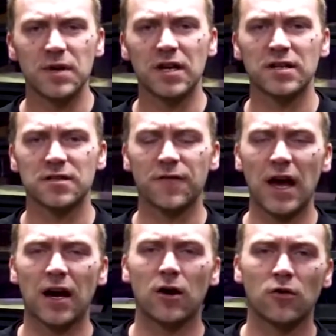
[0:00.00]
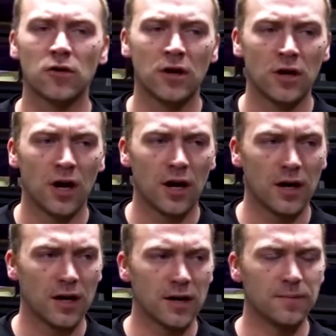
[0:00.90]
because of how
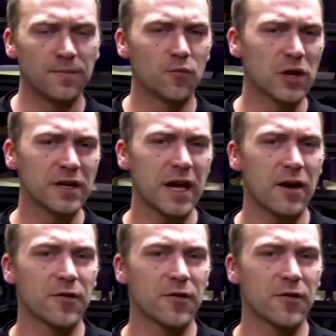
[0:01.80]
really how